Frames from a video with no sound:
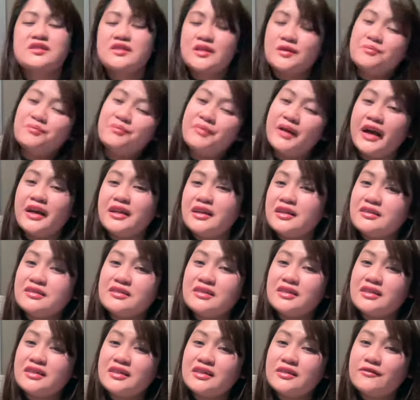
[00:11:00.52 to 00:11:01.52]

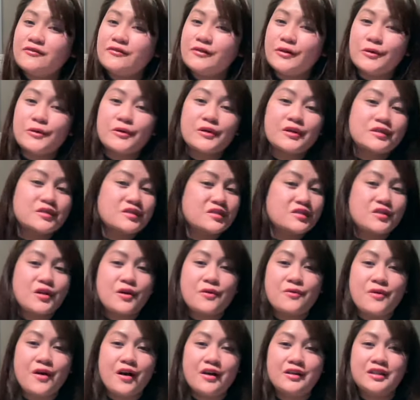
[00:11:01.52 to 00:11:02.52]
competitive, or
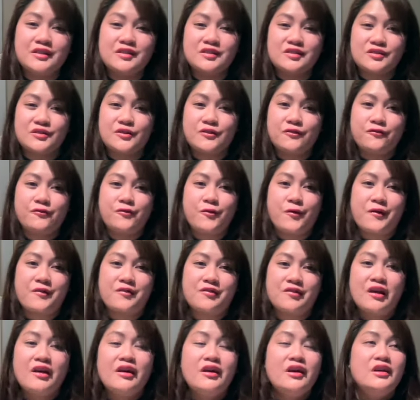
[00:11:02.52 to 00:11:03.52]
so on and so forth.
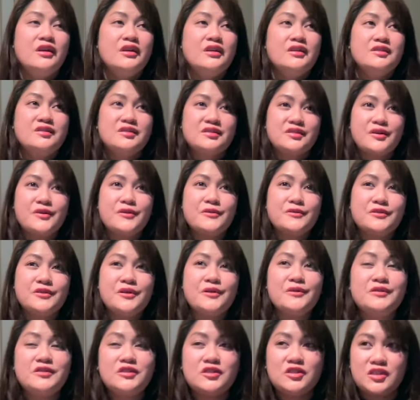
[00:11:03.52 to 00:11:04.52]
So
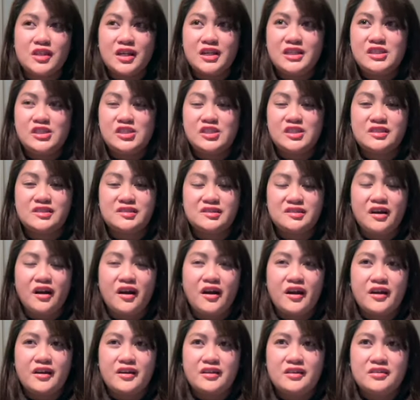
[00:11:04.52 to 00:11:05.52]
those changes
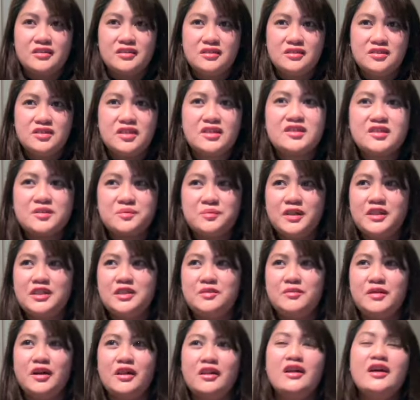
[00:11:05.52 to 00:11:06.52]
are just
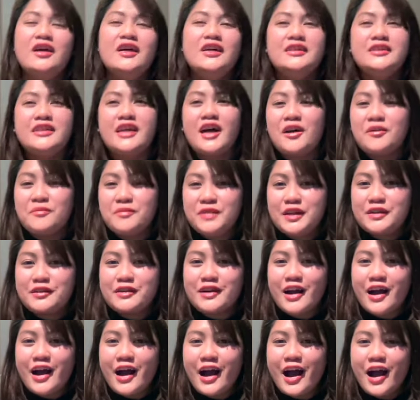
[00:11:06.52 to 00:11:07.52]
minimal. Now,
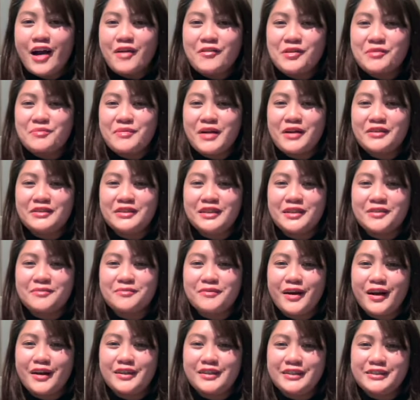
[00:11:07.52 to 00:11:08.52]
Mira, how about their
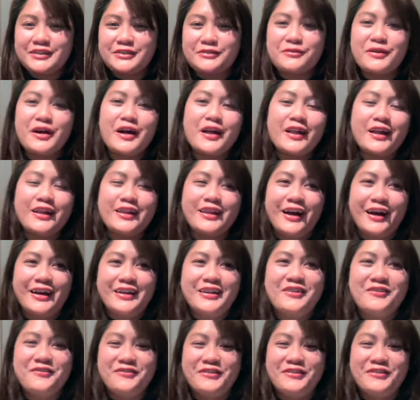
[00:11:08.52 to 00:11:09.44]
bodies? Well, a lot of